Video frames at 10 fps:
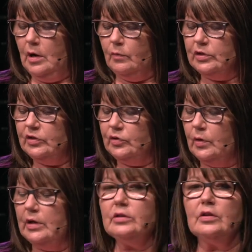
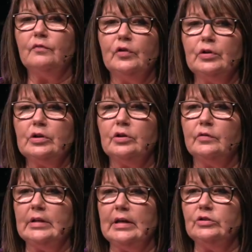Restoring the vertical
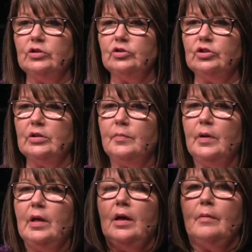relationship,
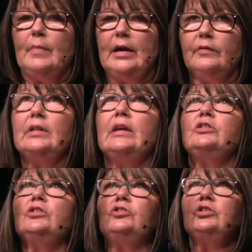my
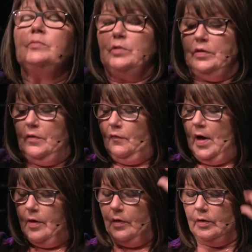relationship with the
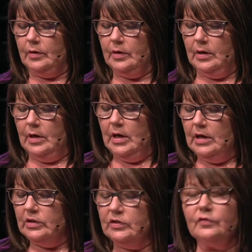Father,
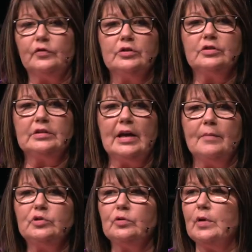is the first
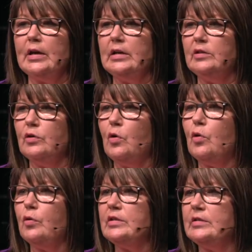step to righting the
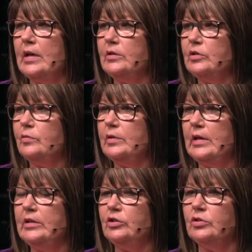horizontal
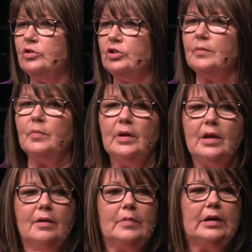relationship,
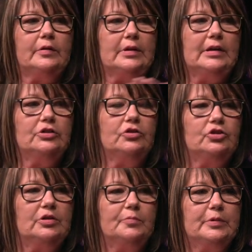my
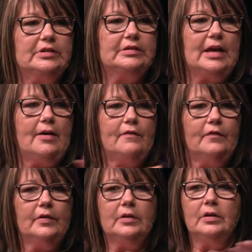relationship with
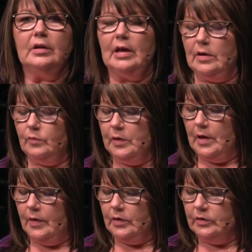self and with
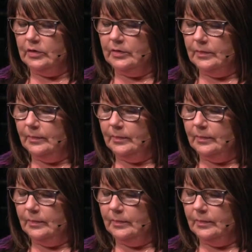others.